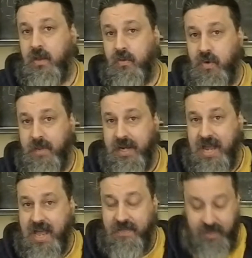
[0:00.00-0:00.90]
the Roman
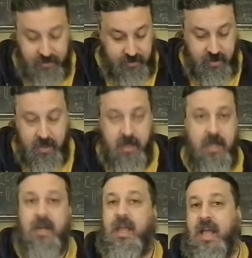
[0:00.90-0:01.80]
Catholics.
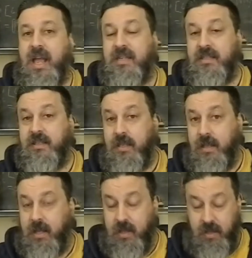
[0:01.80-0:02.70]

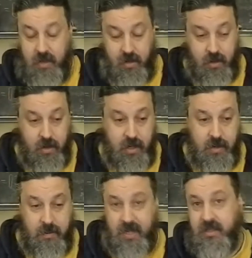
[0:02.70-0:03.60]
It occurred
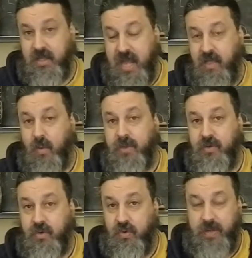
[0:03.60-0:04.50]
because they're the ones
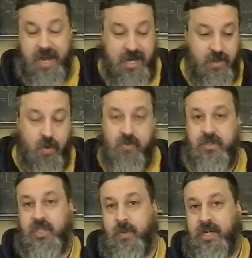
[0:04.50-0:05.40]
who created the whole
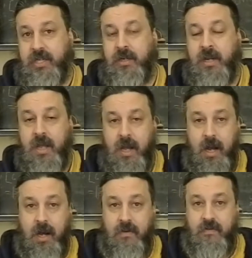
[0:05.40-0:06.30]
situation
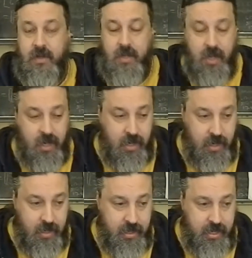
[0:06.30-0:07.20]
of
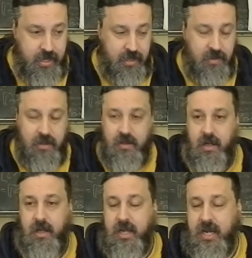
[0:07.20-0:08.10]
a
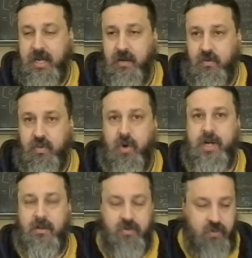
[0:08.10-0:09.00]

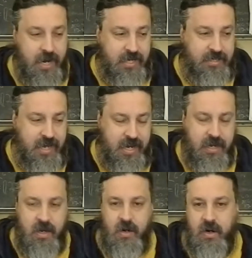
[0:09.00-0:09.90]
royal Christ,
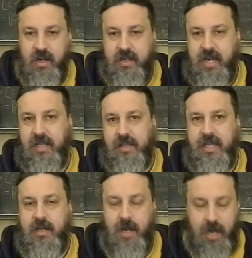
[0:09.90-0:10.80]
a kingly
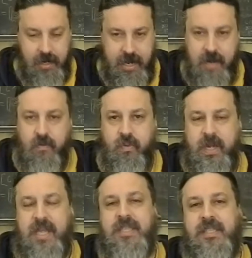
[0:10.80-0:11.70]
God, and
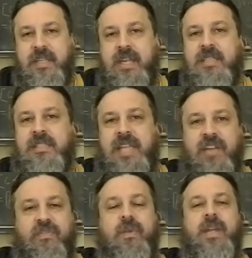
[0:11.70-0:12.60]
reinstated
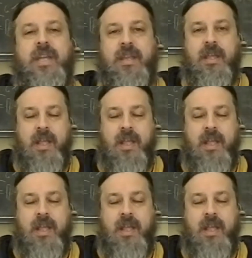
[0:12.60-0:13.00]
slavery again.